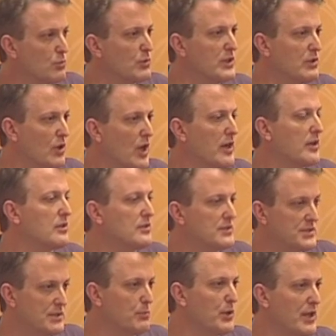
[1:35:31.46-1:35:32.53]
the real article
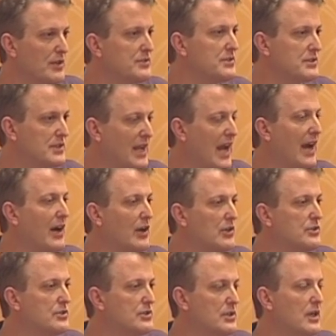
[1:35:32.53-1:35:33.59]
and someone else
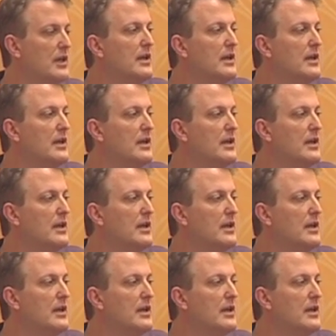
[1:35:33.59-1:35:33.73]
cares,